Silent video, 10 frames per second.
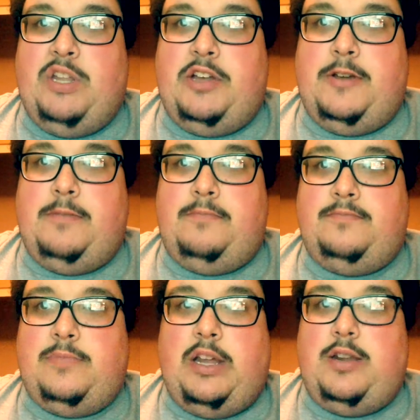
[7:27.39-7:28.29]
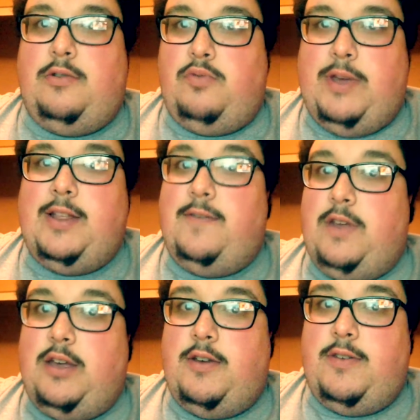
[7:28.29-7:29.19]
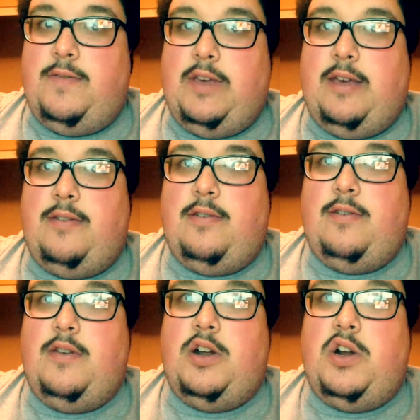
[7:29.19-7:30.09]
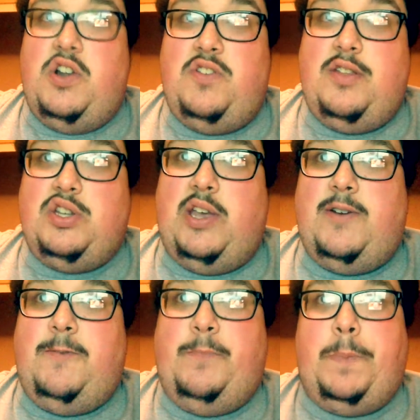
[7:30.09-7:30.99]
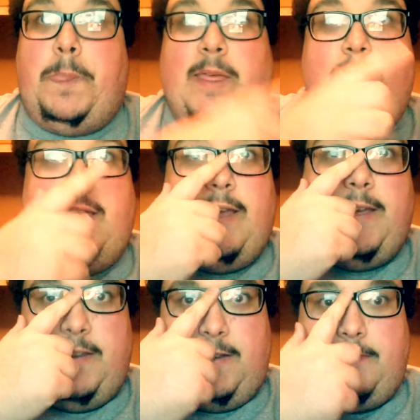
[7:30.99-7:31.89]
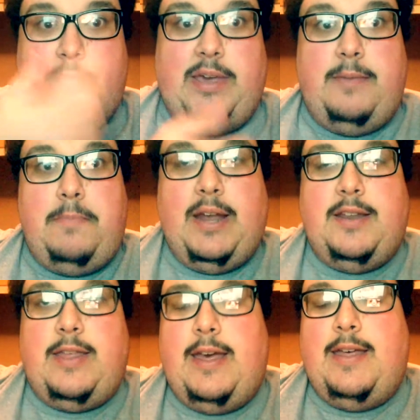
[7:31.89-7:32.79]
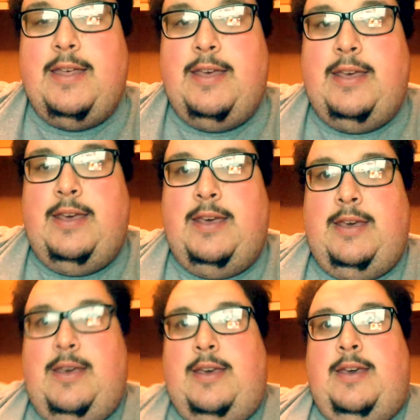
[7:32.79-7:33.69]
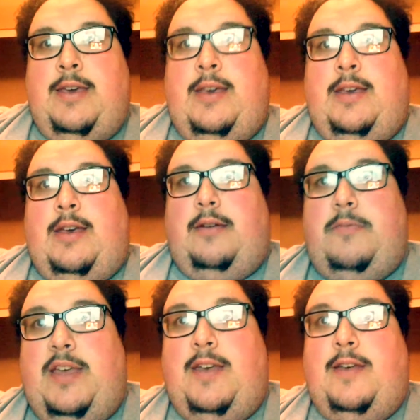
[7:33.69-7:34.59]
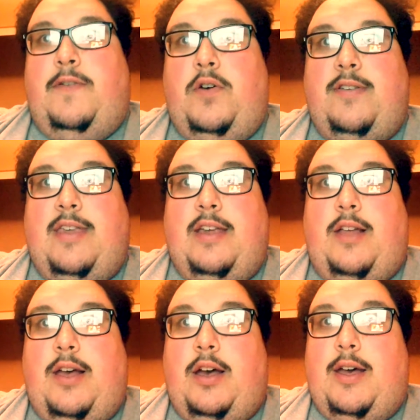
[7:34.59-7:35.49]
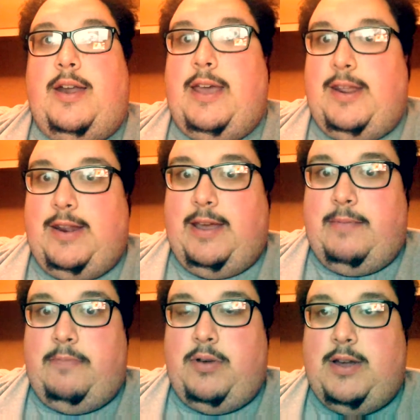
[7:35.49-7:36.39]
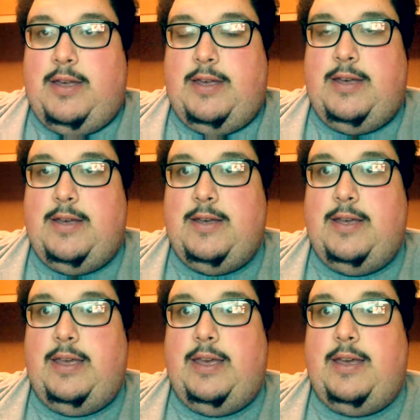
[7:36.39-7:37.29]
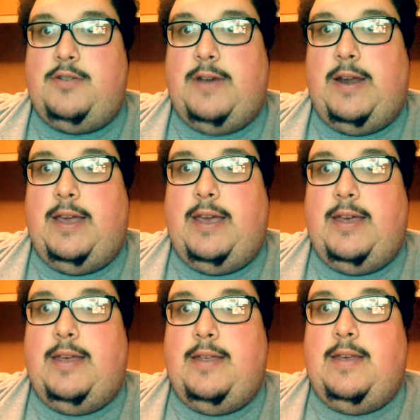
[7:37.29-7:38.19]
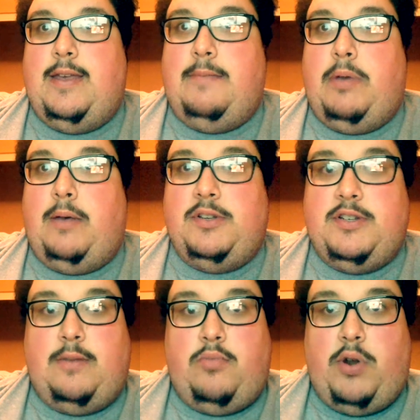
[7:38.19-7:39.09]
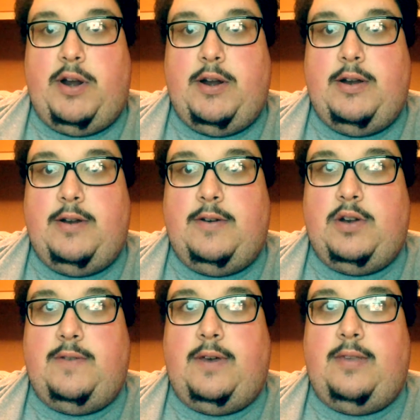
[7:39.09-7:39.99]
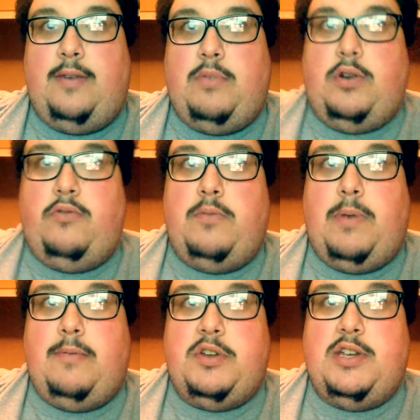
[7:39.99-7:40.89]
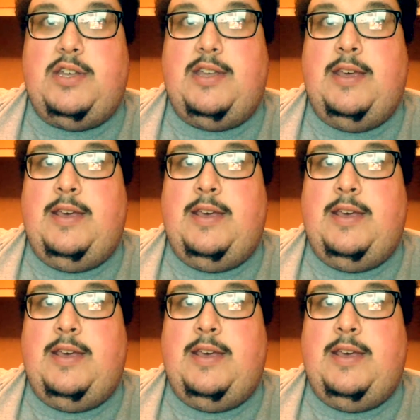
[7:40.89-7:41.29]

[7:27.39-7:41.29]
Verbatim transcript: Um, I did weekly videos if you guys are new to the channel, and I'm going to be getting back to that. I'm going to be focusing a lot on editing my book and trying to get it published somewhere, trying to find someone who would publish it.